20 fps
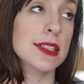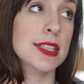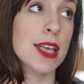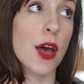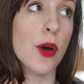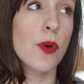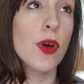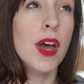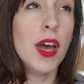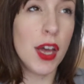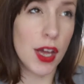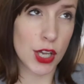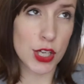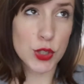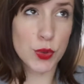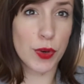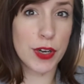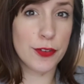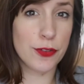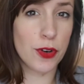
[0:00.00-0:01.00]
So
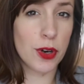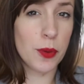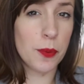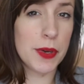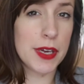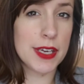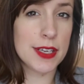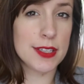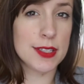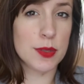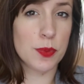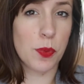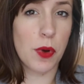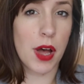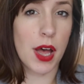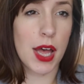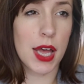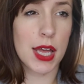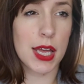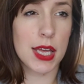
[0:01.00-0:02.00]
24 weeks
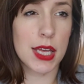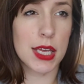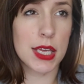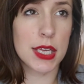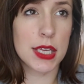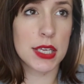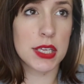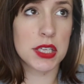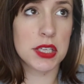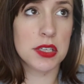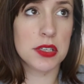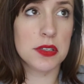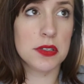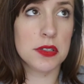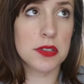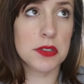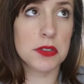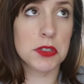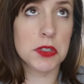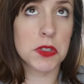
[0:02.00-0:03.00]

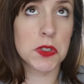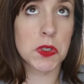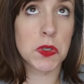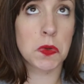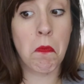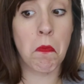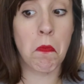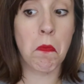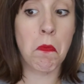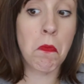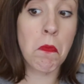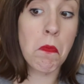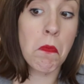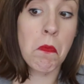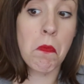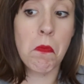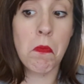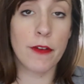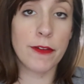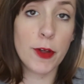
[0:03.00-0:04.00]
was,
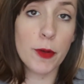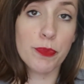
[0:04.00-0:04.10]
I